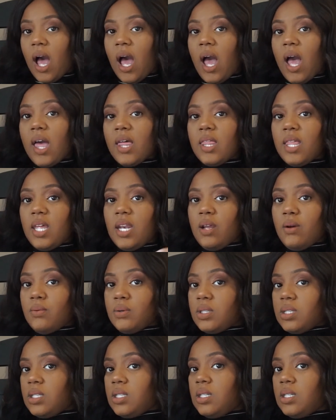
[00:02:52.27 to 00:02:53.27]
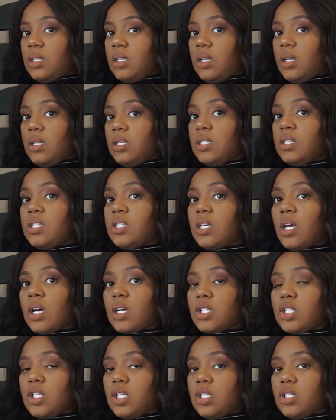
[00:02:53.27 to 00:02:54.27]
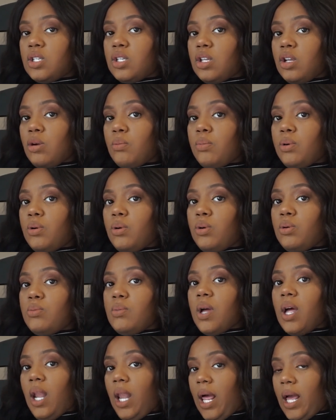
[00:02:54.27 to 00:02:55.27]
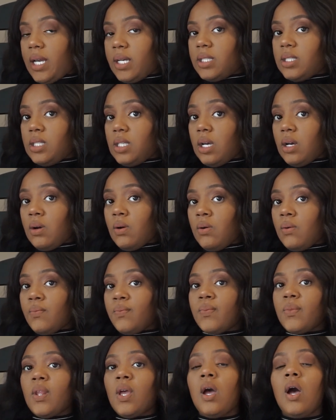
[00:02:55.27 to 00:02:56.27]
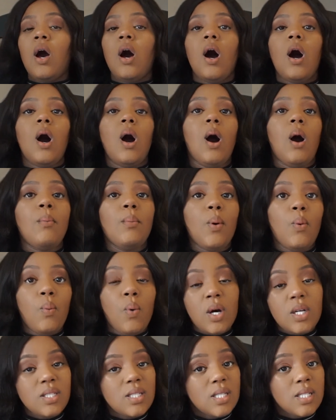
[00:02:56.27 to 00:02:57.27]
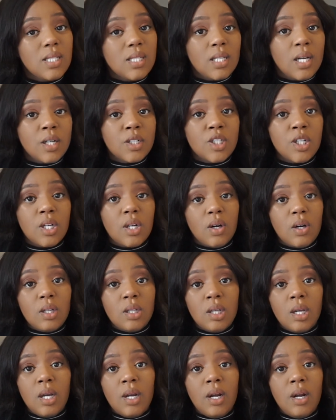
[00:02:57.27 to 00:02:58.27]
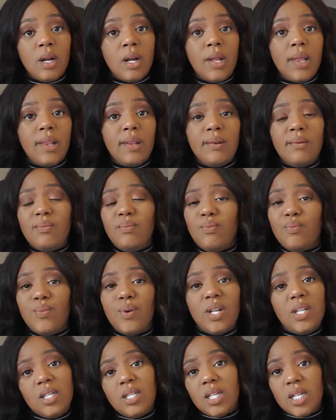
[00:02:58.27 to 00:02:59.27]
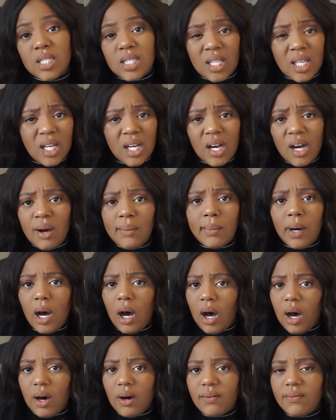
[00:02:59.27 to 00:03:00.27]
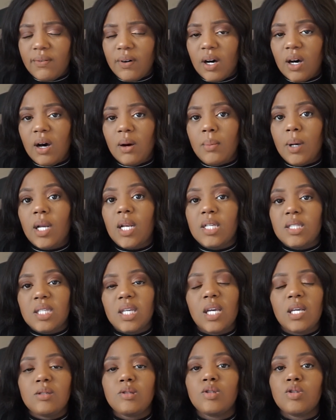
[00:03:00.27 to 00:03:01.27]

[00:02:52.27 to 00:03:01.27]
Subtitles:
and then it would suction to your boob like so. Once it's suctioned on there, it really doesn't come off unless it gets